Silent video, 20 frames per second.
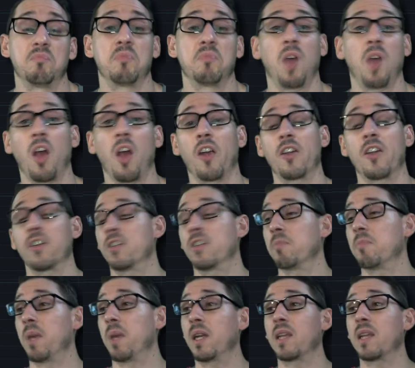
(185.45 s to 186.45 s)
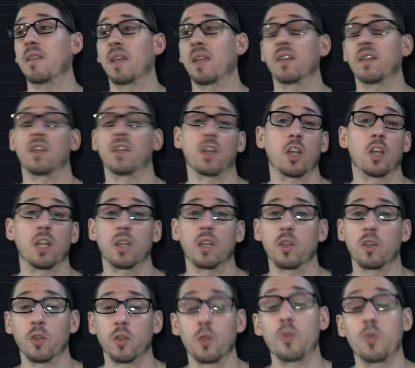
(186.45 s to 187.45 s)
hard-earned money that they're going
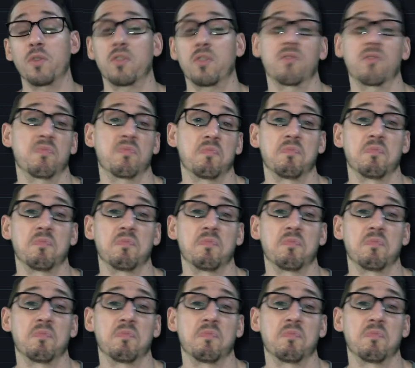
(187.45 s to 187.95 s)
to lose,